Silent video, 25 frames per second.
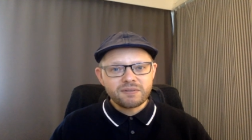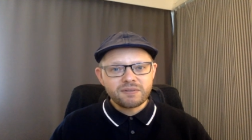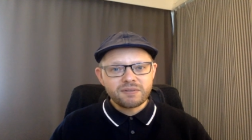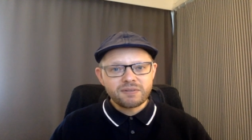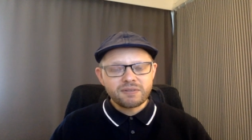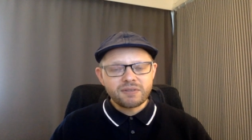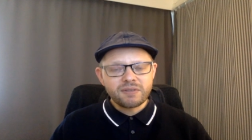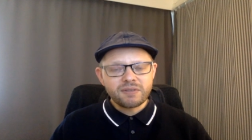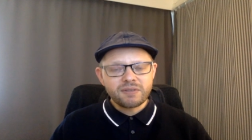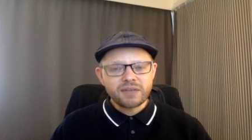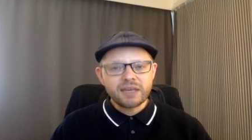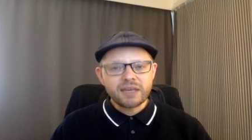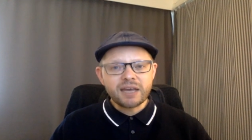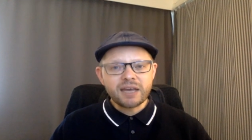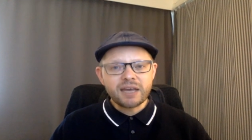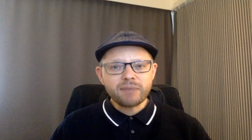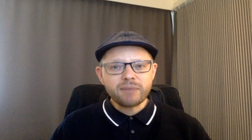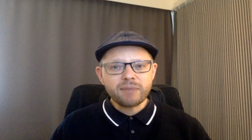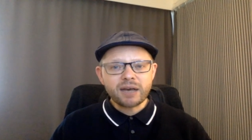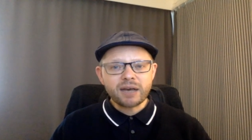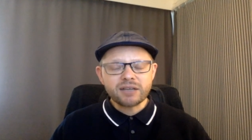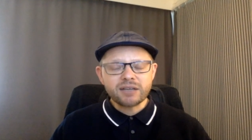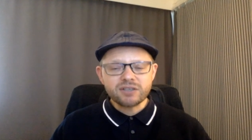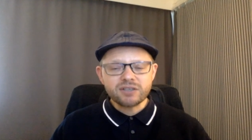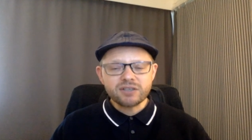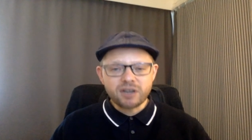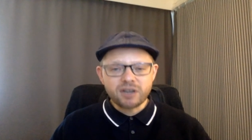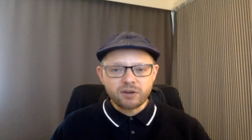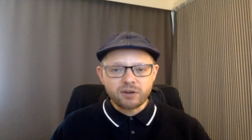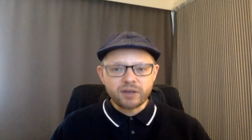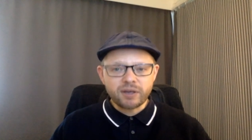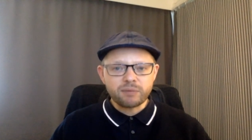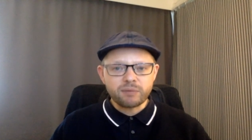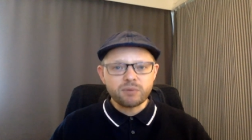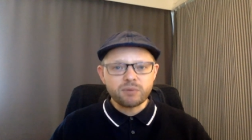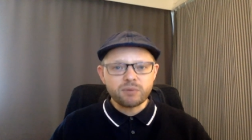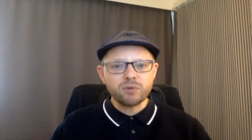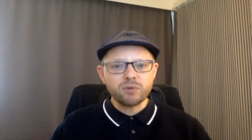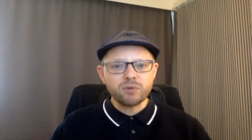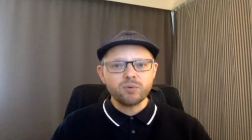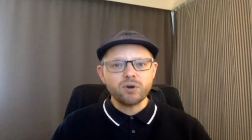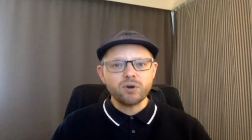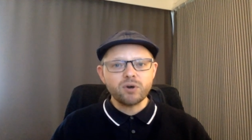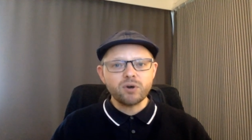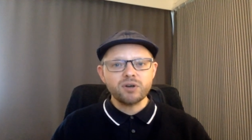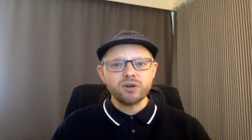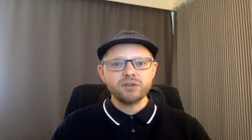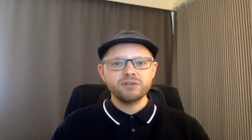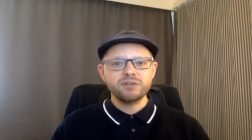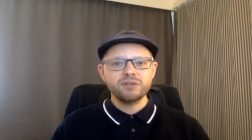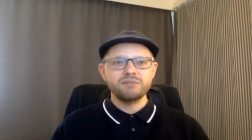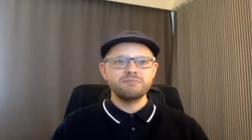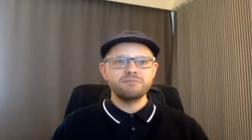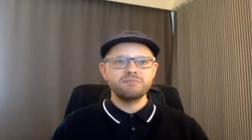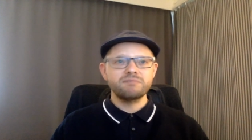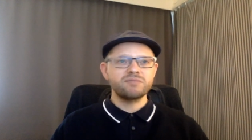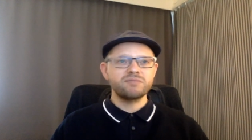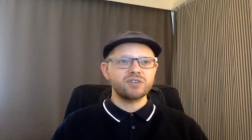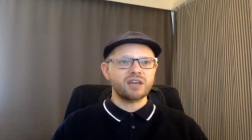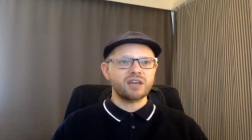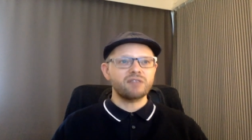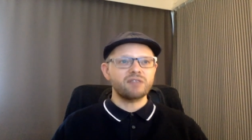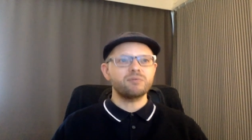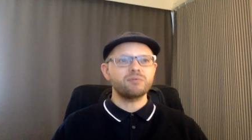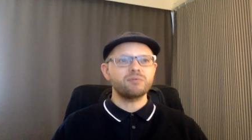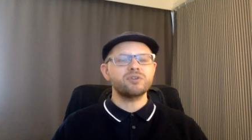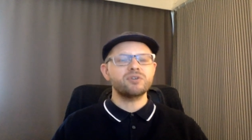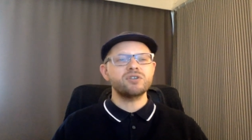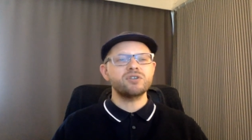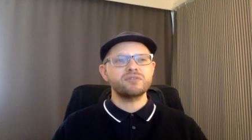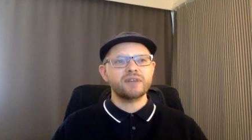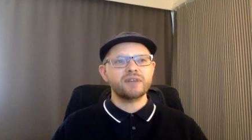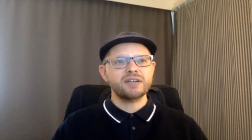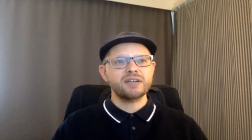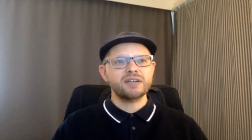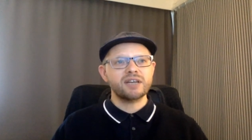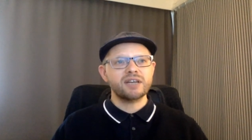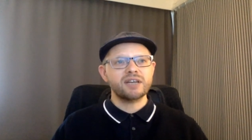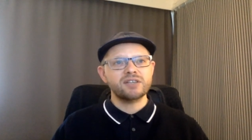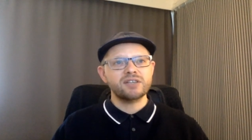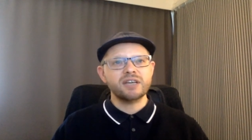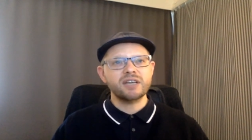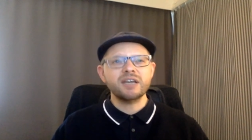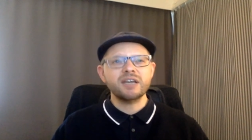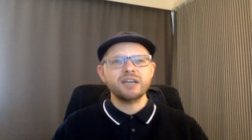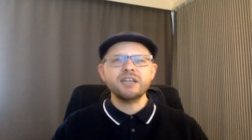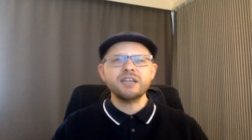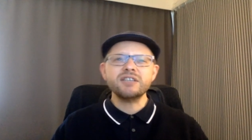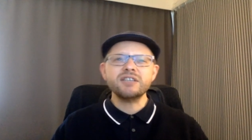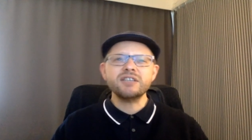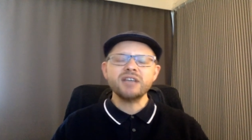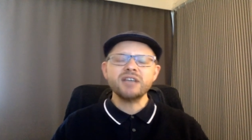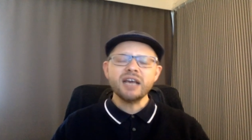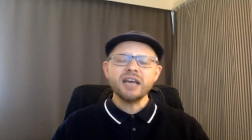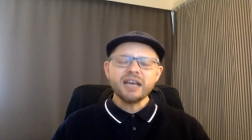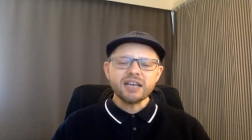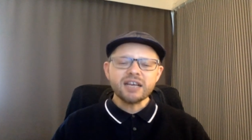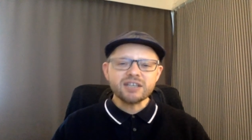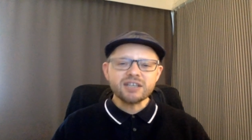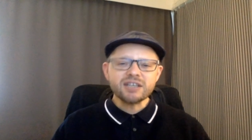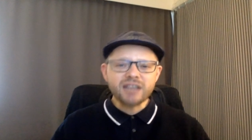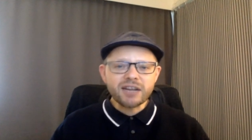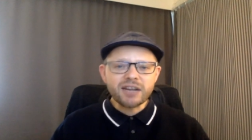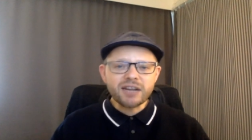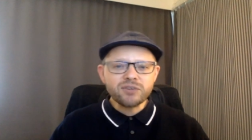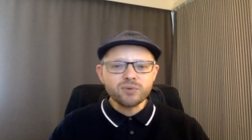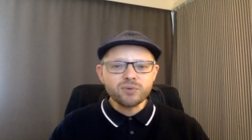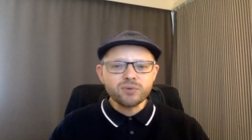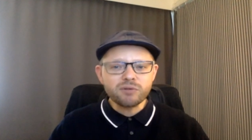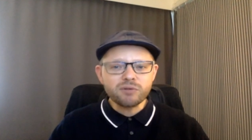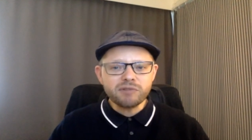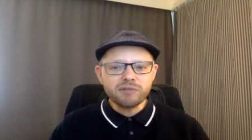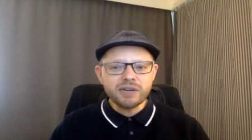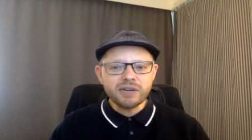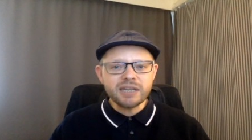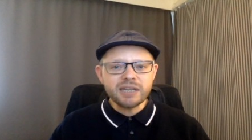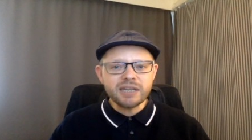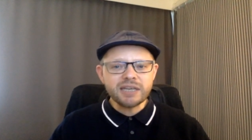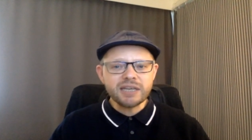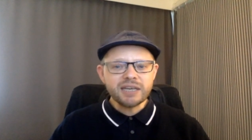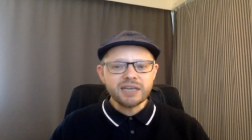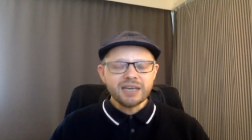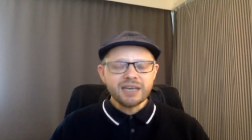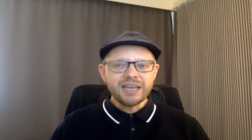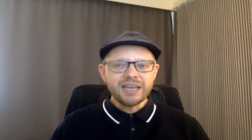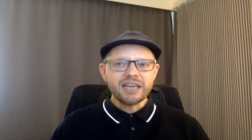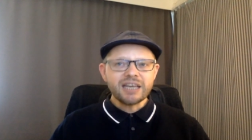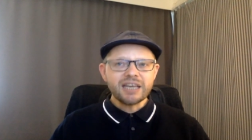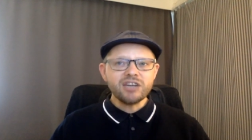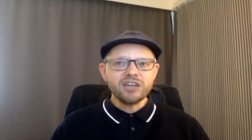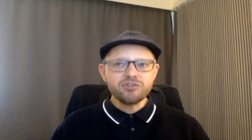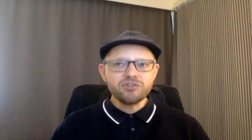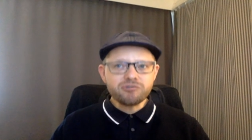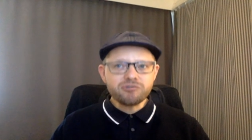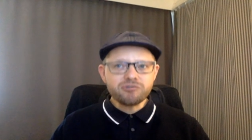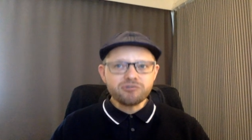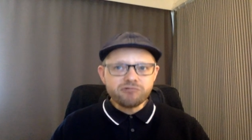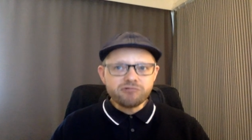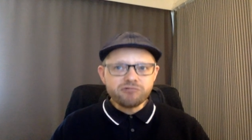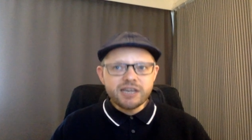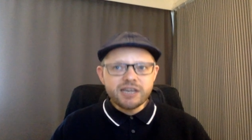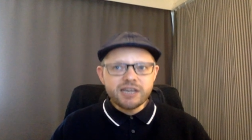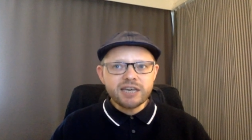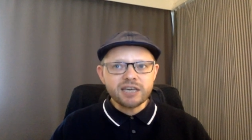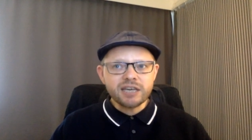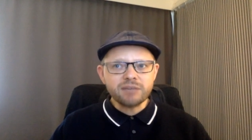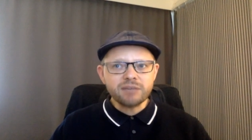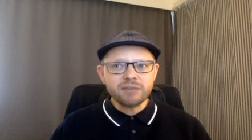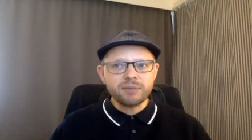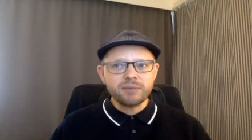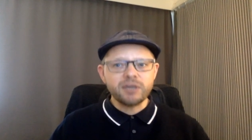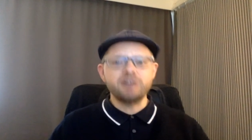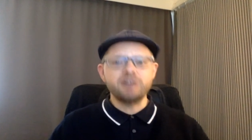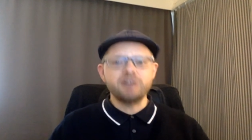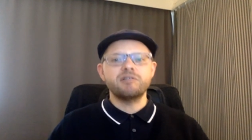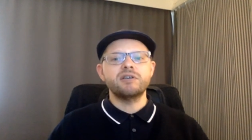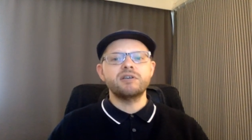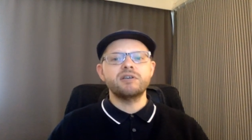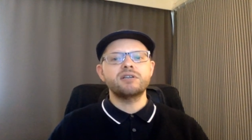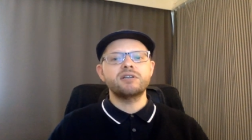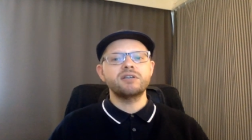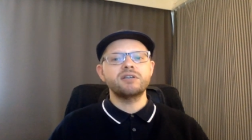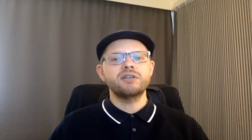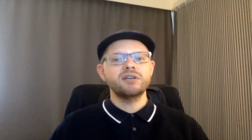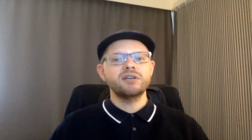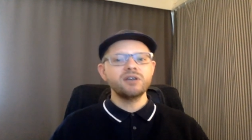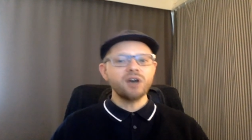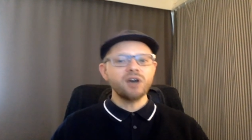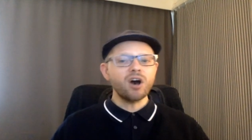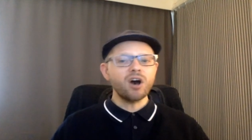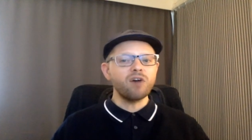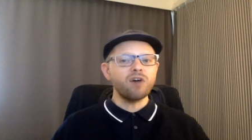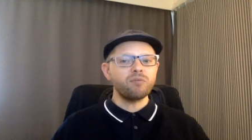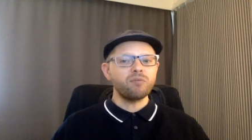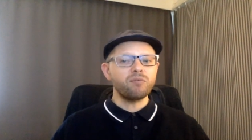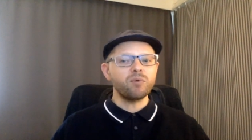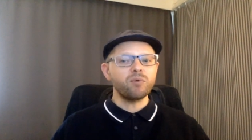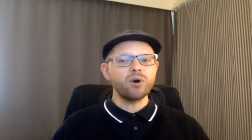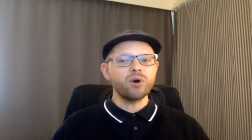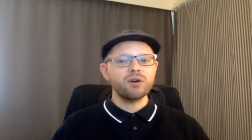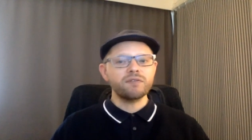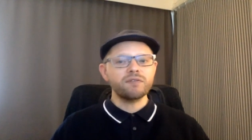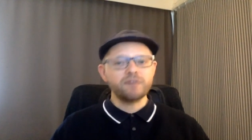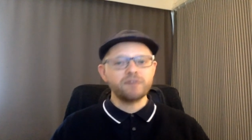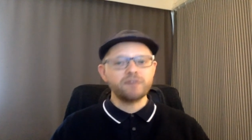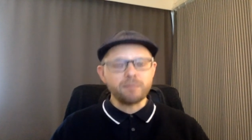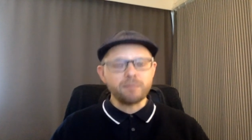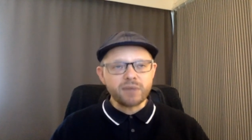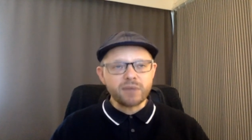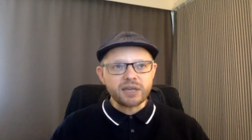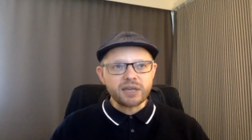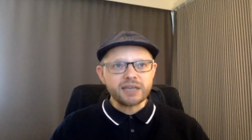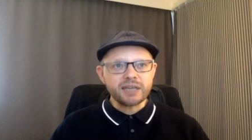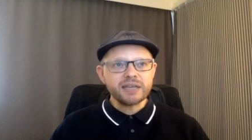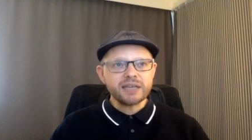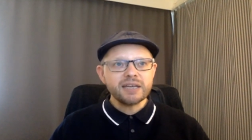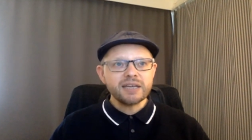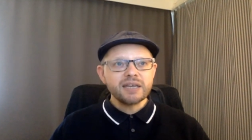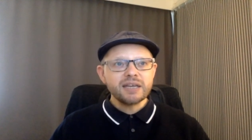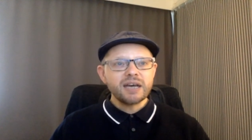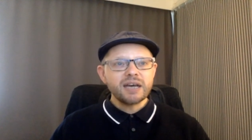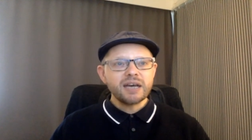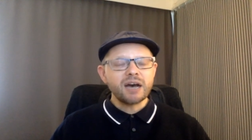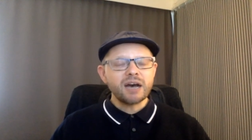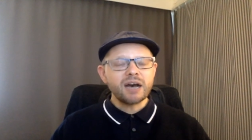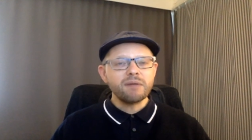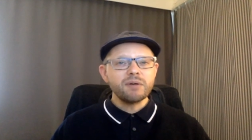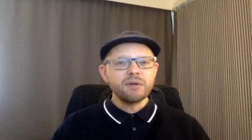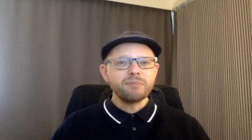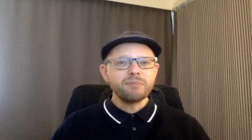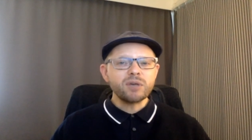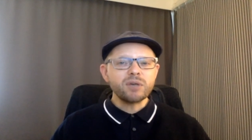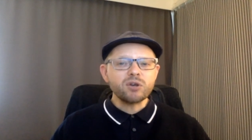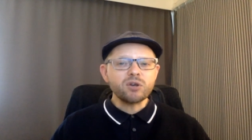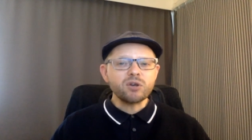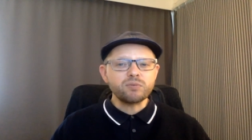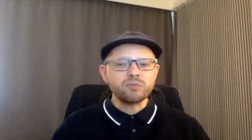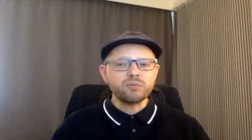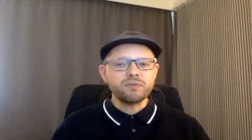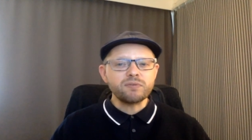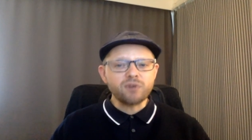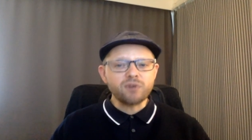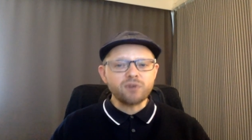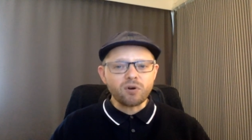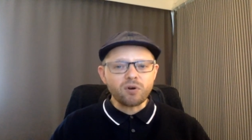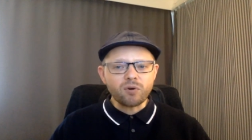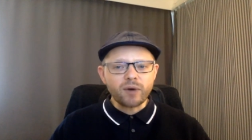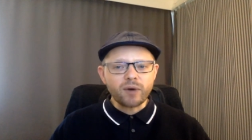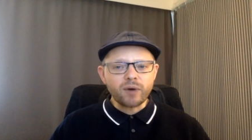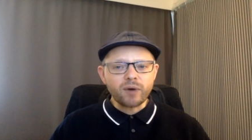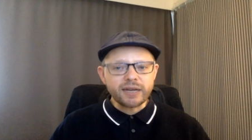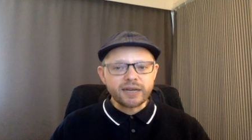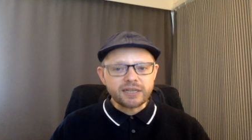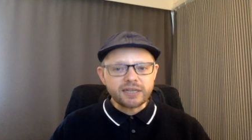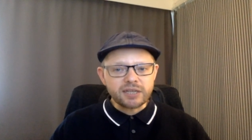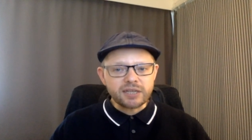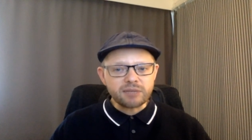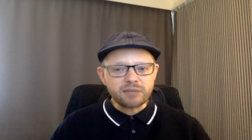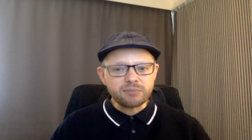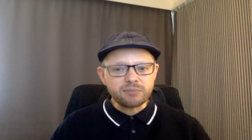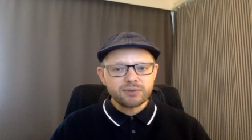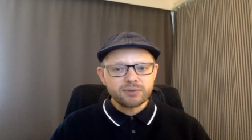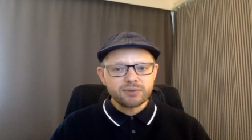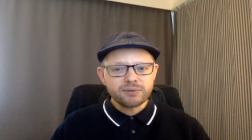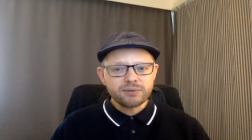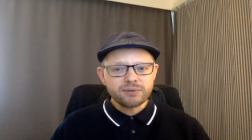they came back and said, okay, we want to work together, which is fantastic. And it's led to a really intriguing period of work for me, because we've gone quite deep.